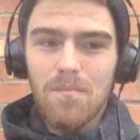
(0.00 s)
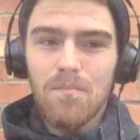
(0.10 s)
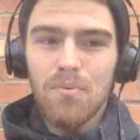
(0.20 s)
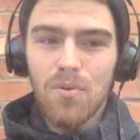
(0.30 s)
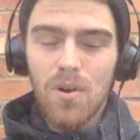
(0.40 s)

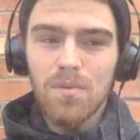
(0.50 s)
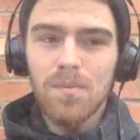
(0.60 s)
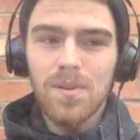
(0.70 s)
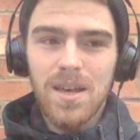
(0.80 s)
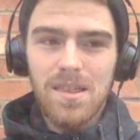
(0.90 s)

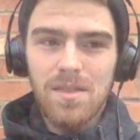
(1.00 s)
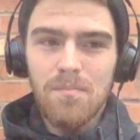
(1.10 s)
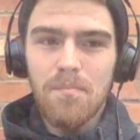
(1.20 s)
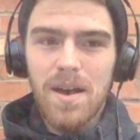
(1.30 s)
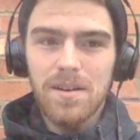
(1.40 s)
probably the
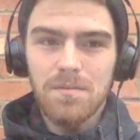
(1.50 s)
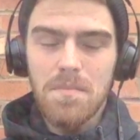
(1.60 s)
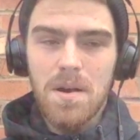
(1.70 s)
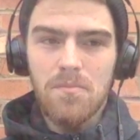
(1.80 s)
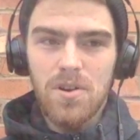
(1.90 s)
best
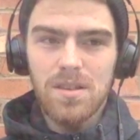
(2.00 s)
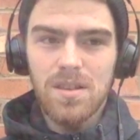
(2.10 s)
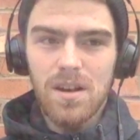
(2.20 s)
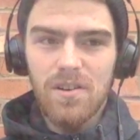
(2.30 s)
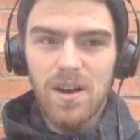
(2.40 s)
memory
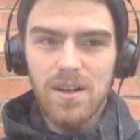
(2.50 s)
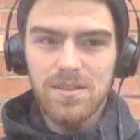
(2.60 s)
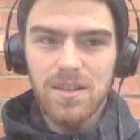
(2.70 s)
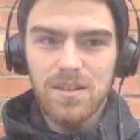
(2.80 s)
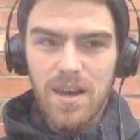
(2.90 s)
that I've had
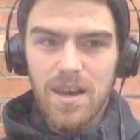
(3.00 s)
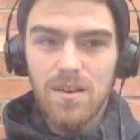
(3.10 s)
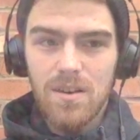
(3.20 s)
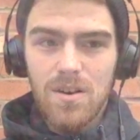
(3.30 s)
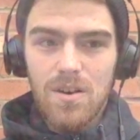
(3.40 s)
to date
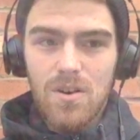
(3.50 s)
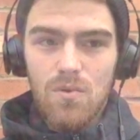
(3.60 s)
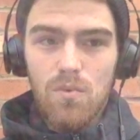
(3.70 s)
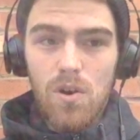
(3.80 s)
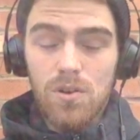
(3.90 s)

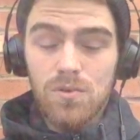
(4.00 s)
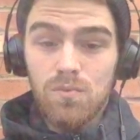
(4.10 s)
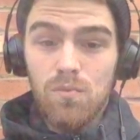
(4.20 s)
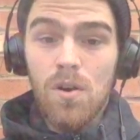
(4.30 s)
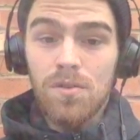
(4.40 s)
was
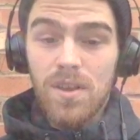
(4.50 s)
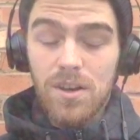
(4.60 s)
one that I